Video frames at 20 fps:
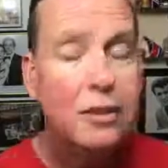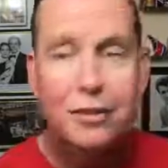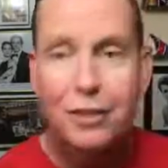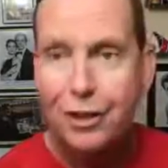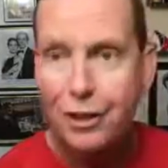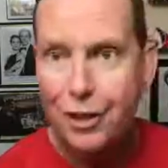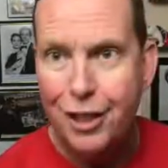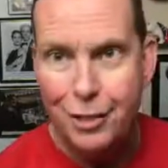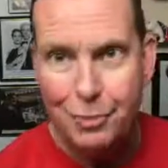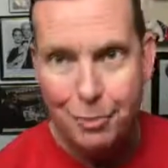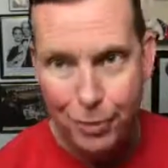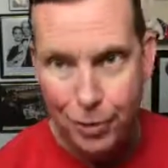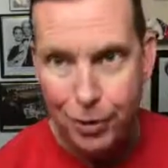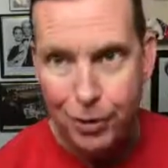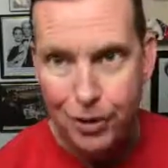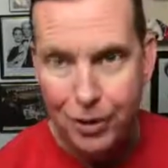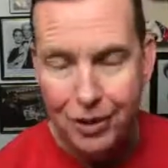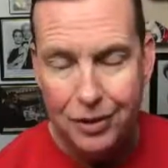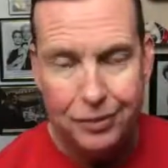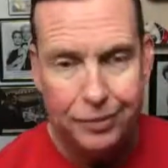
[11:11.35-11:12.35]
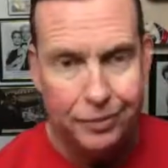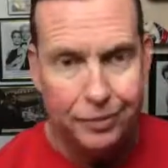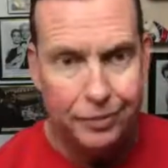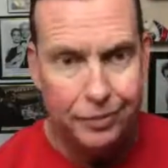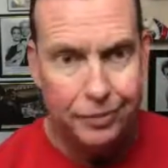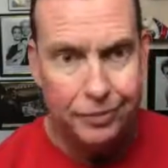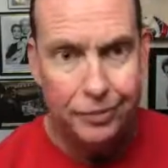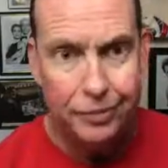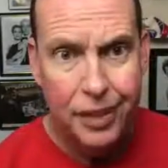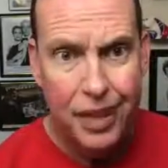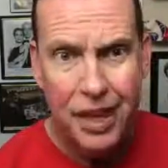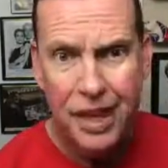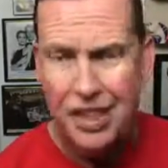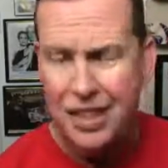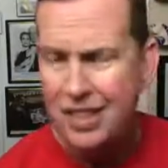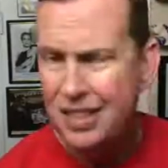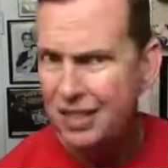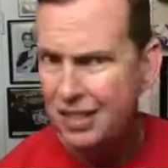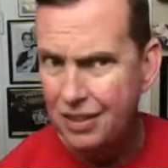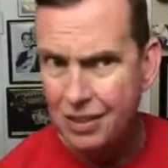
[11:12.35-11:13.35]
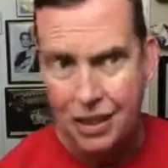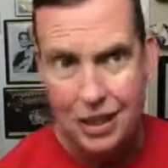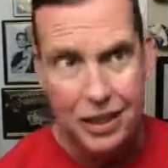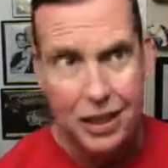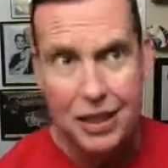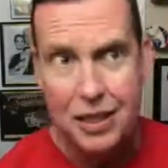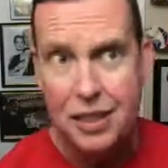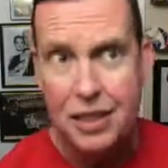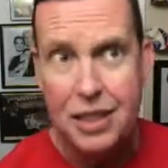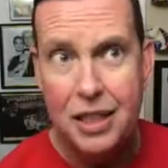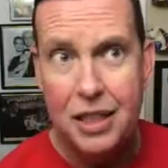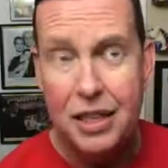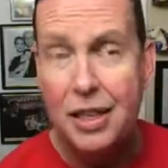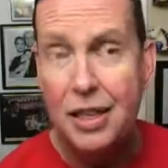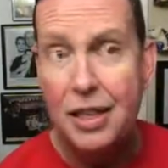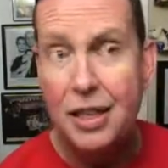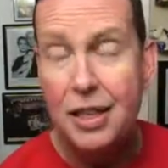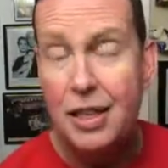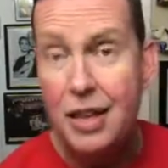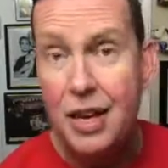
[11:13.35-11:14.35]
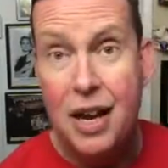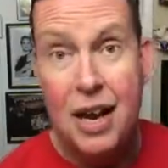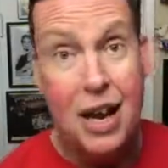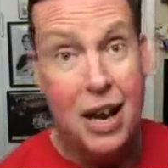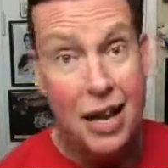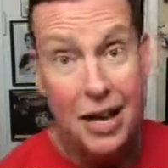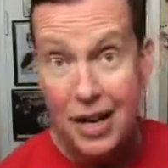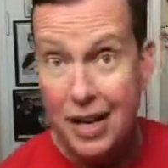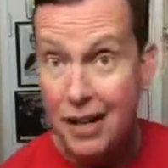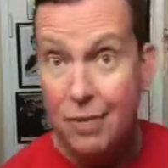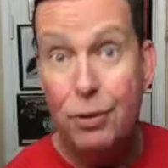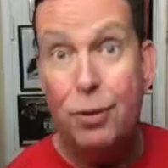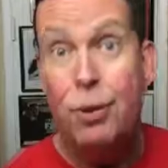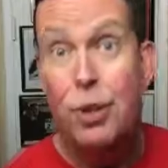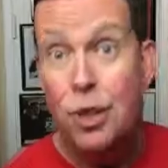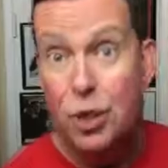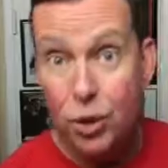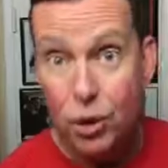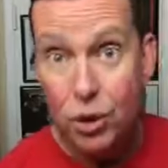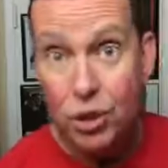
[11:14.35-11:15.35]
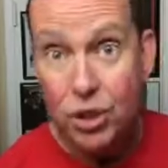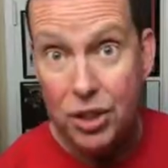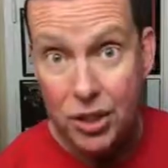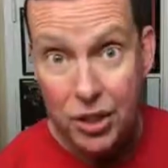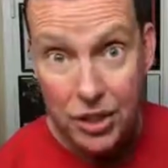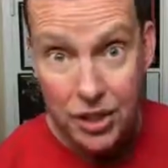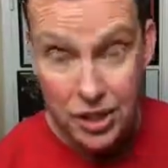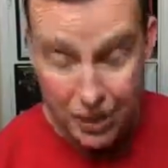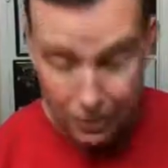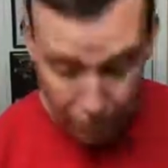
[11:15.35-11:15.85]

All right, Pearl. And like I said, I haven't rehearsed this.